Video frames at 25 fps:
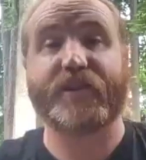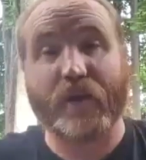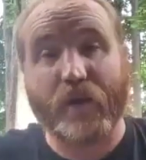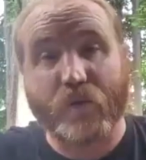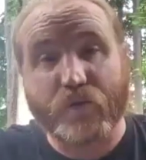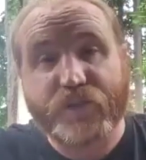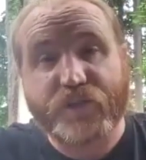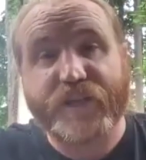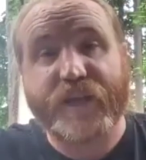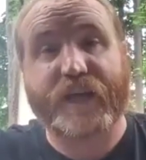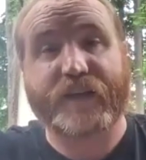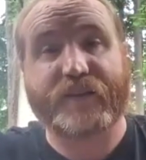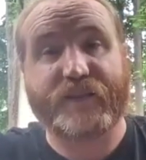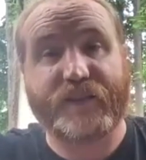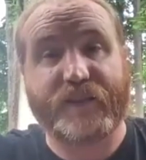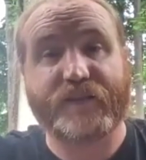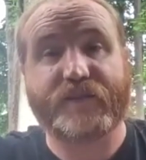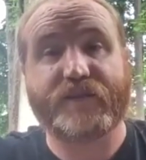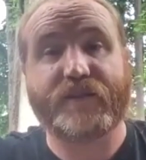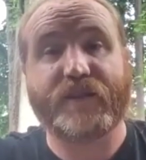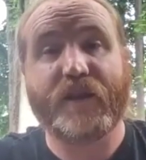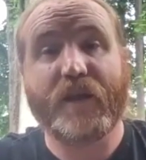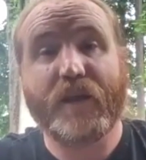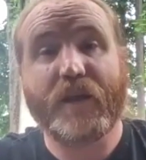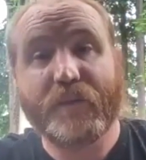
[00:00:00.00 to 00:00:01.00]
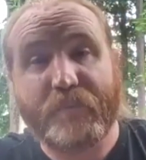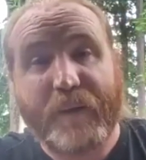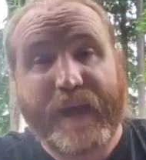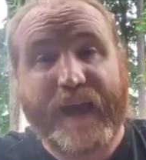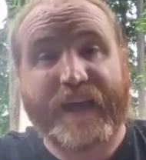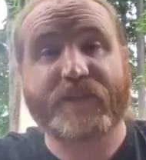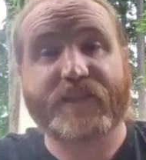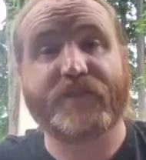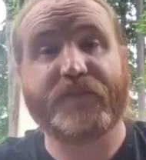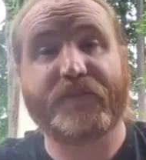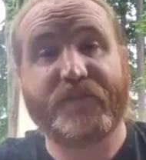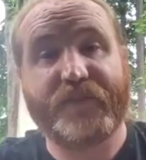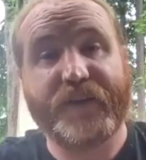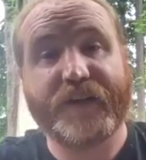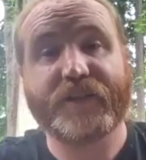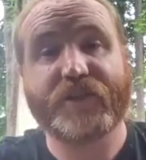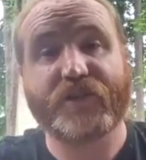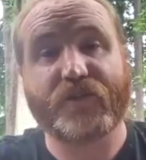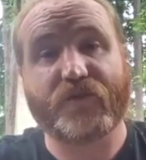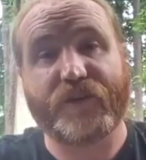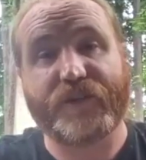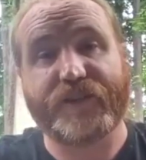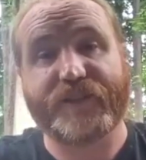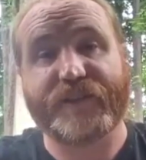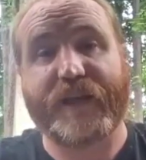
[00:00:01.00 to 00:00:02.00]
Go check this batch of fig
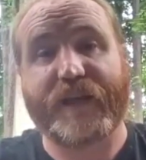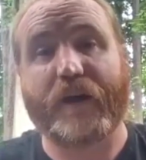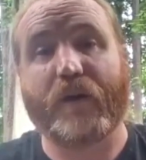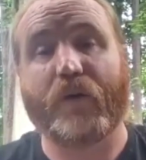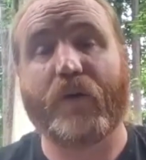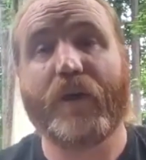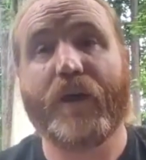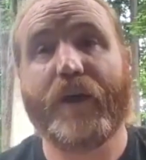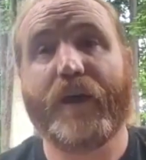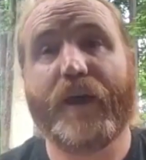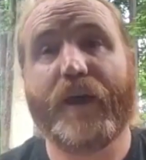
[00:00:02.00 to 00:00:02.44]
trees out.